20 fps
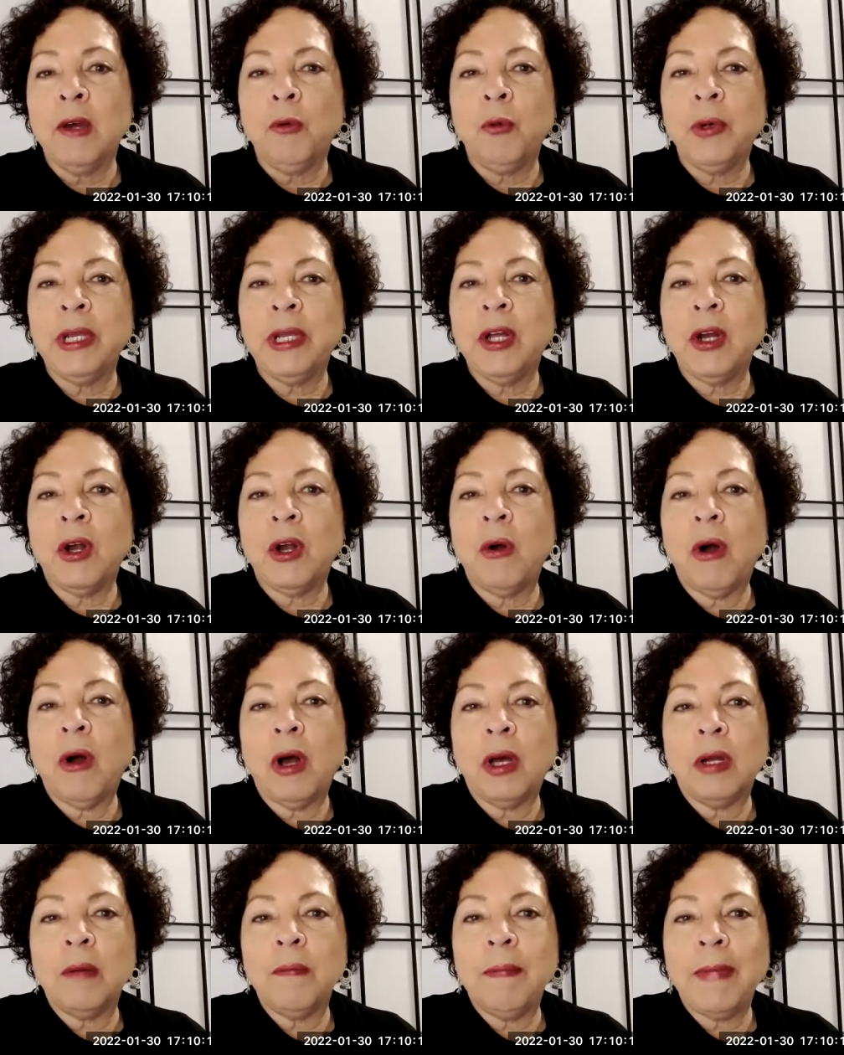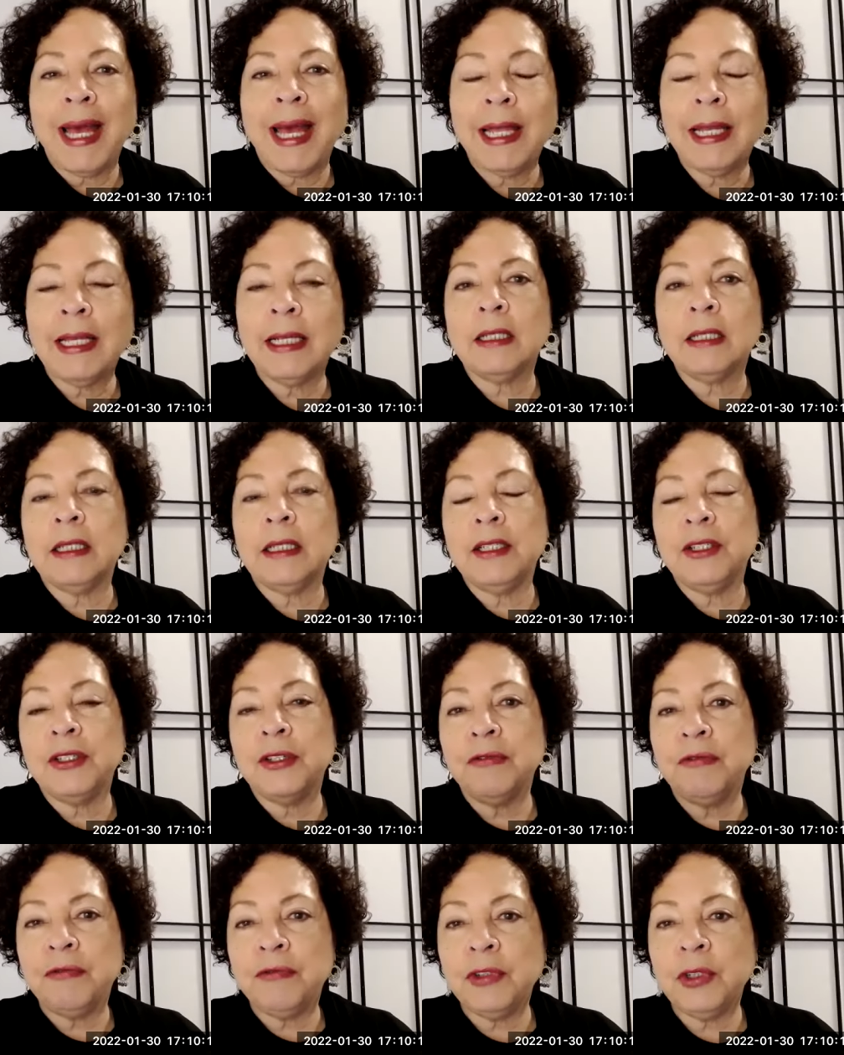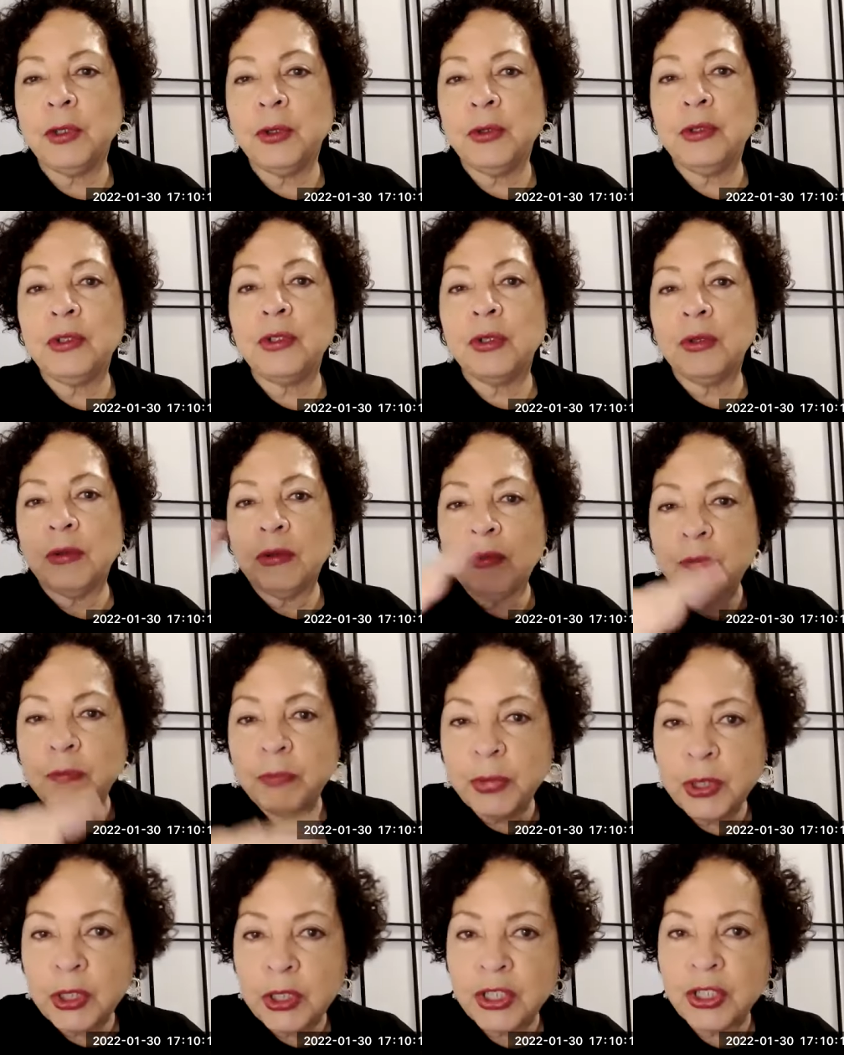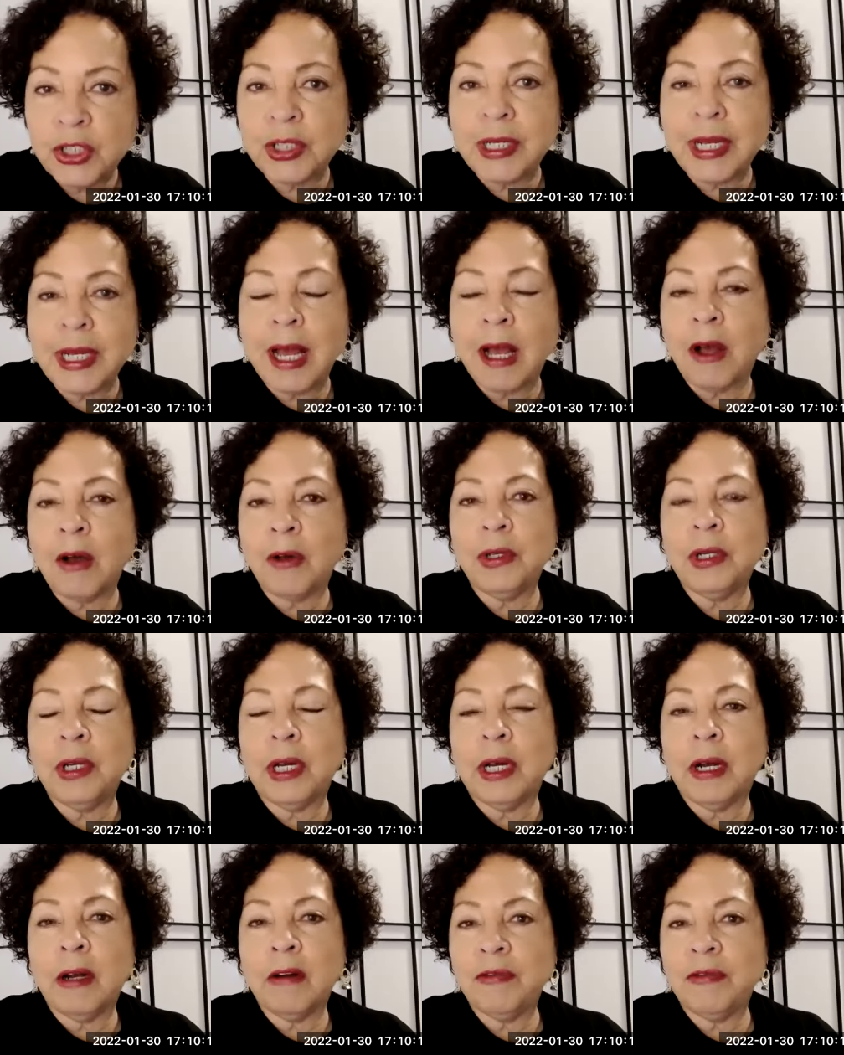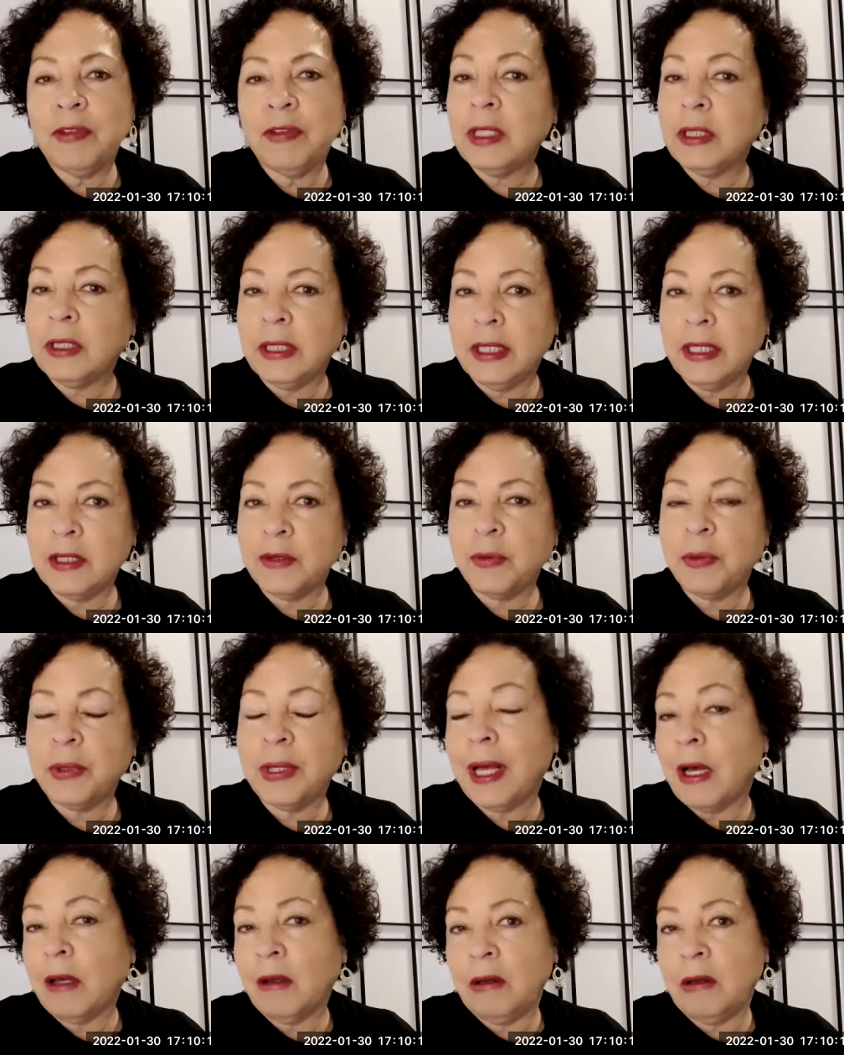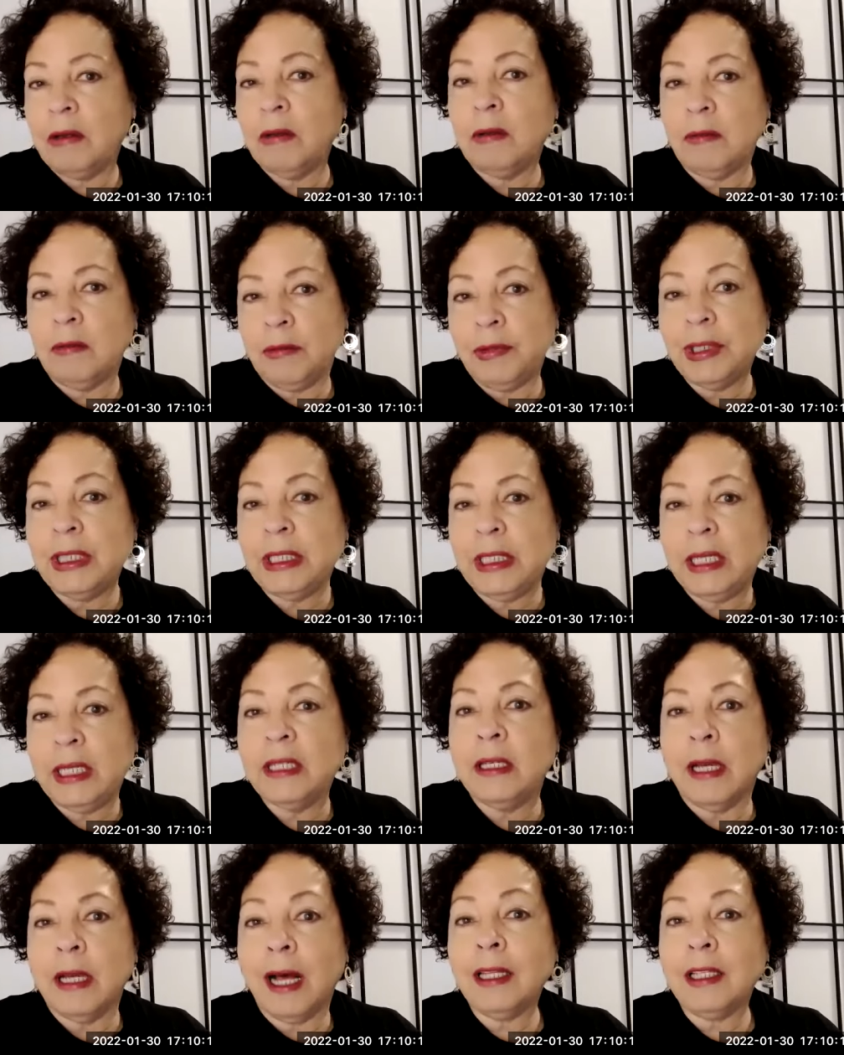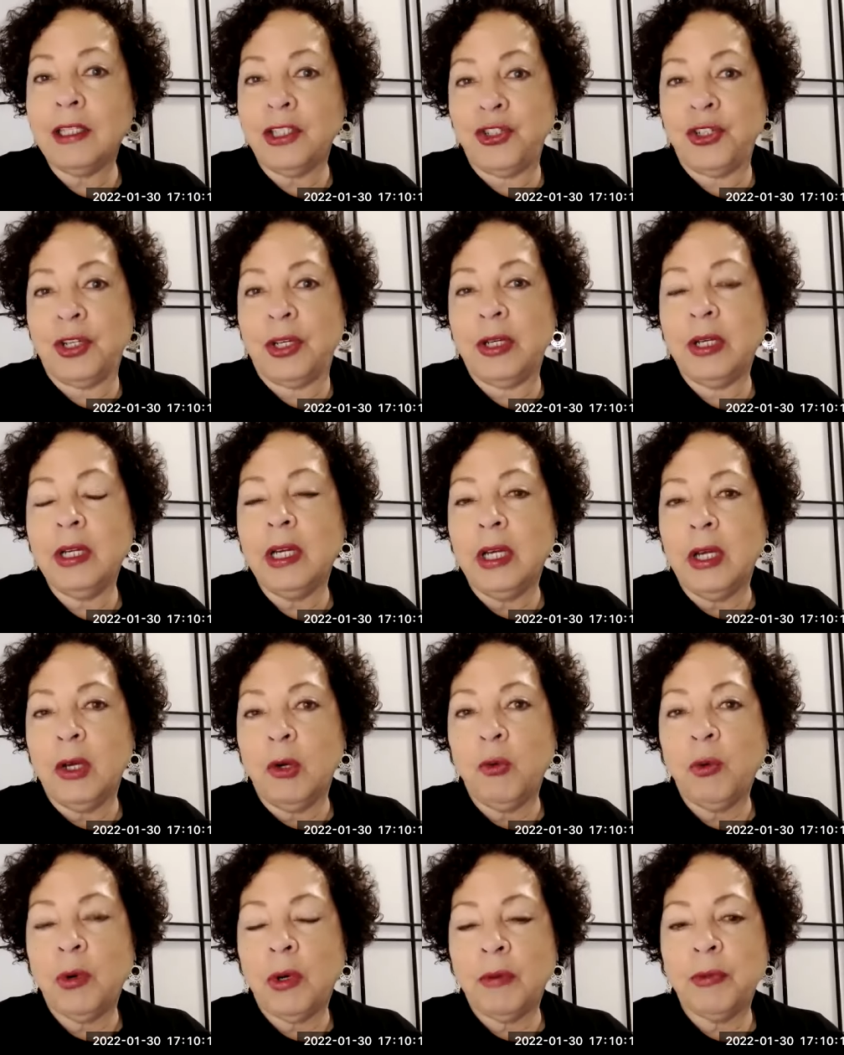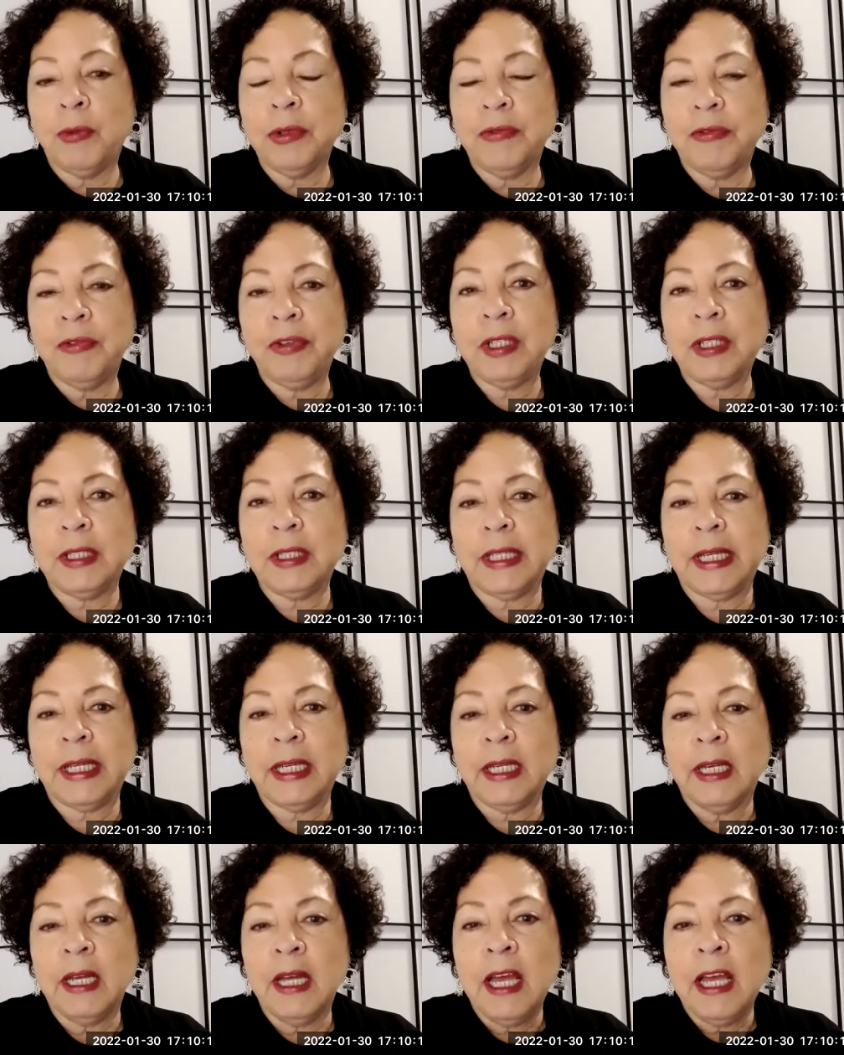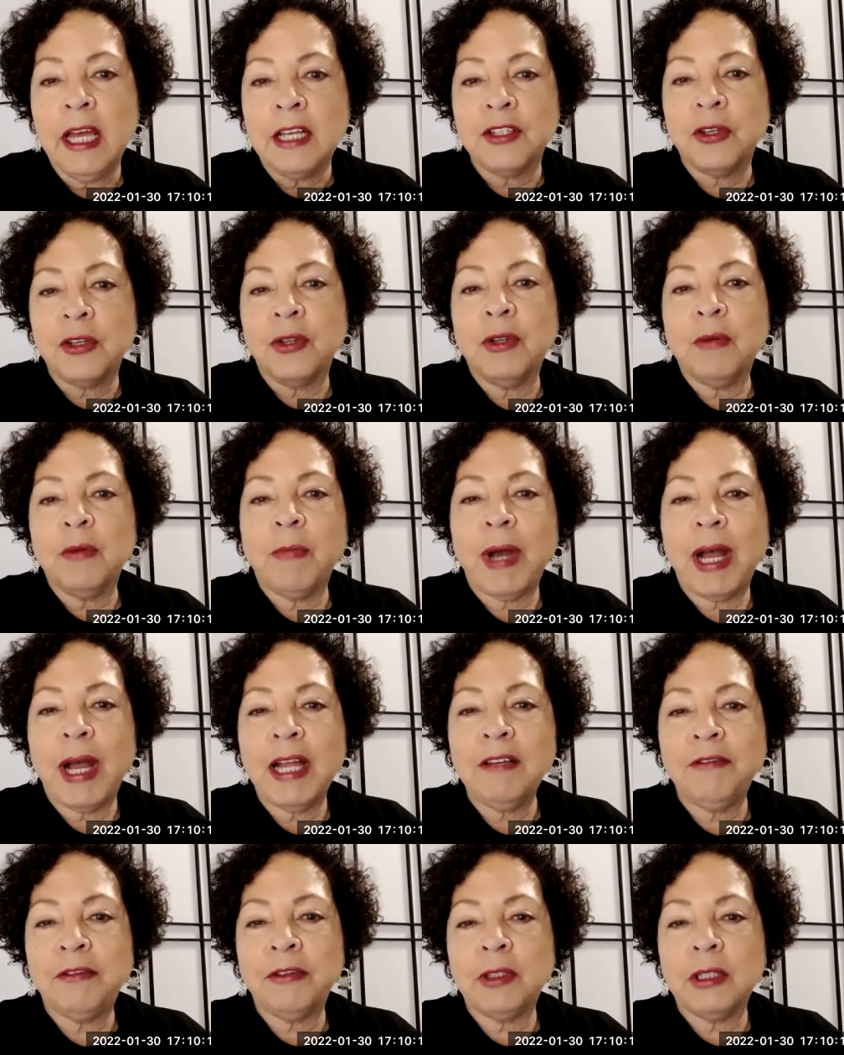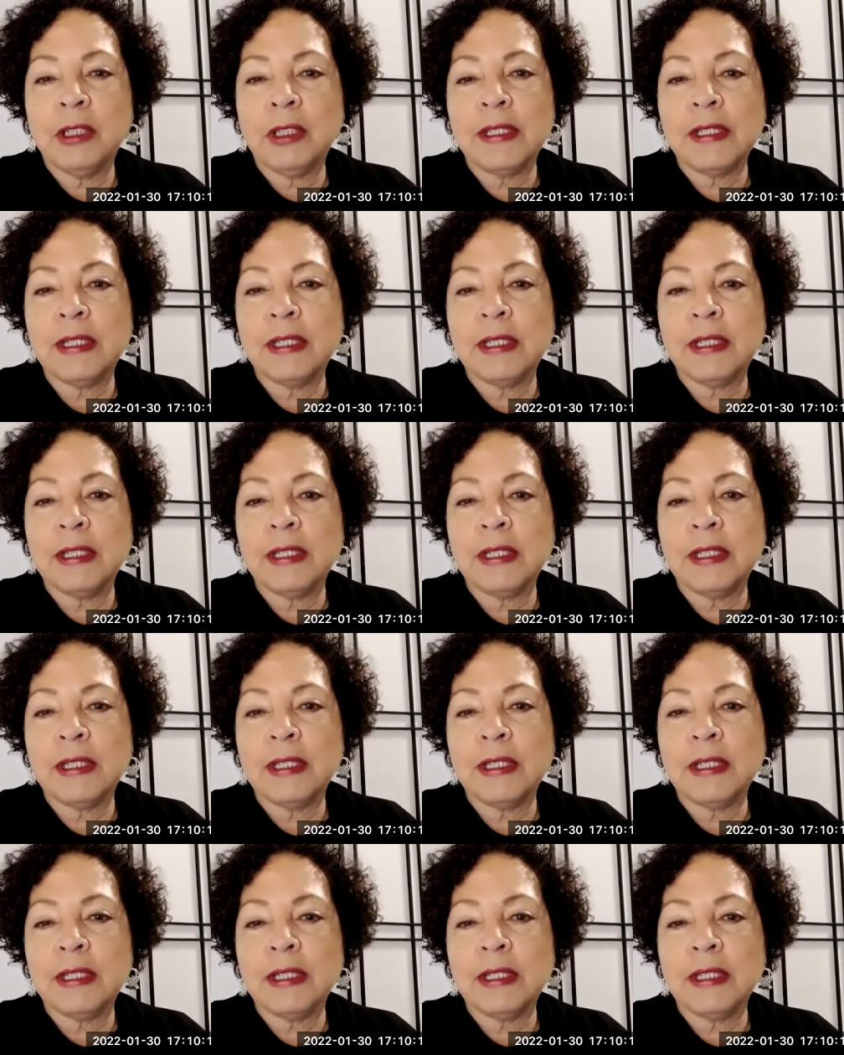we go automatically to food to push down our feelings without really acknowledging what we're feeling. So the mindfulness